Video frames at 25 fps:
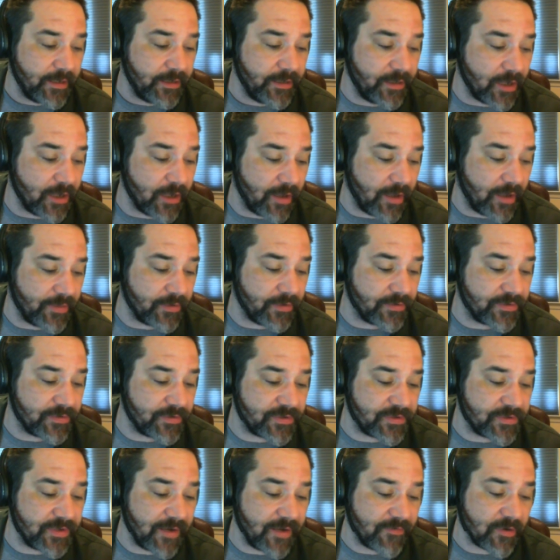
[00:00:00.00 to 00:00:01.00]
You know,
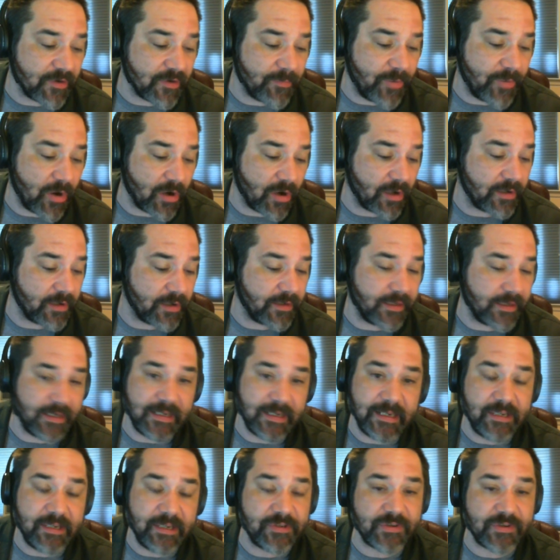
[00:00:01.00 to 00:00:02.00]
there's just never a part
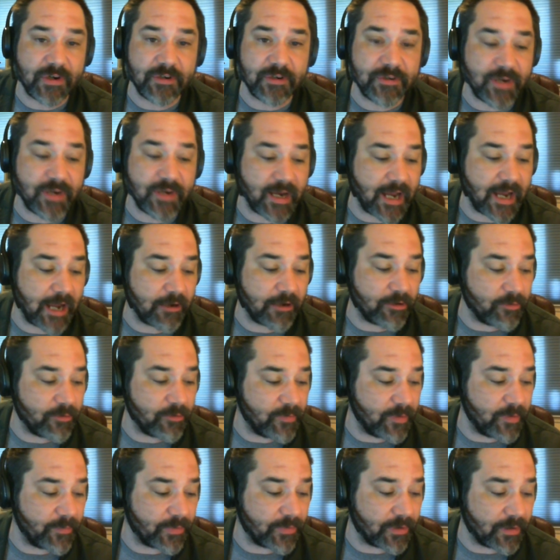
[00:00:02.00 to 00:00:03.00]
in any Star Trek I can
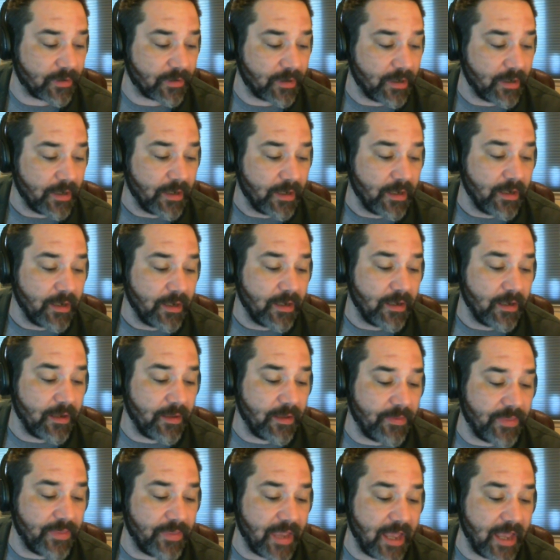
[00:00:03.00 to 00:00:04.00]
remember
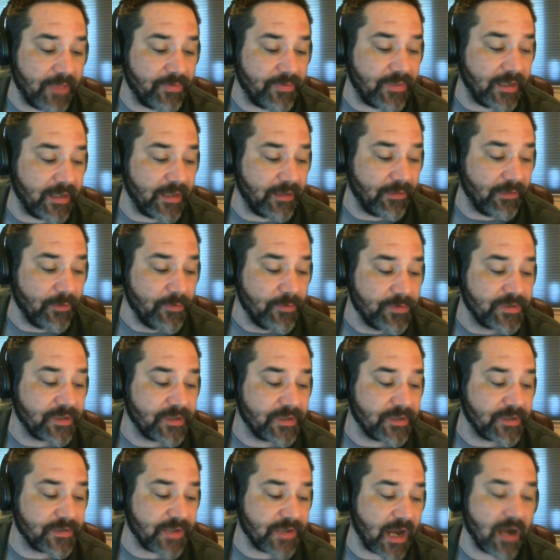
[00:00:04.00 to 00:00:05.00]
that they lose
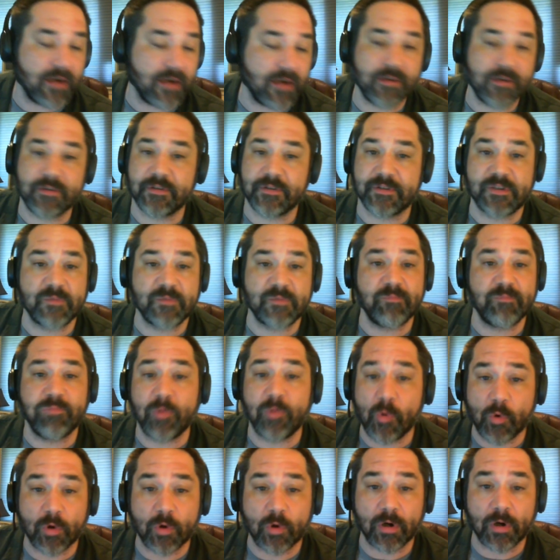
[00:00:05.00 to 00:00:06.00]
the desire to
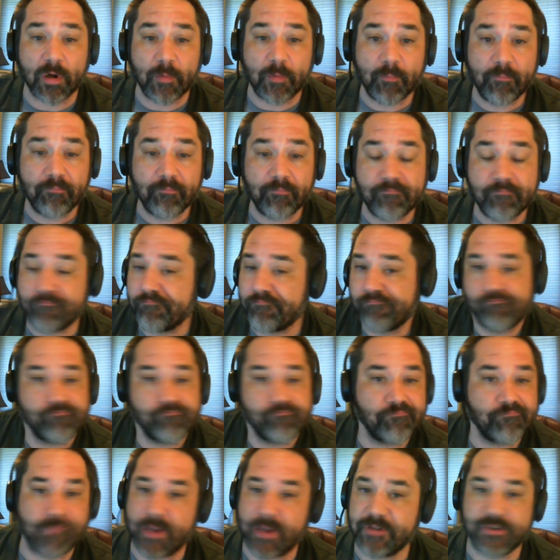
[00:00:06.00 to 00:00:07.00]
explore.
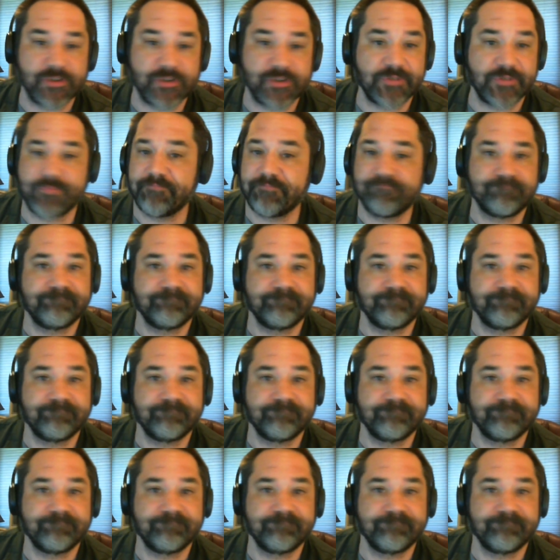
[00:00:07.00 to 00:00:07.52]
It just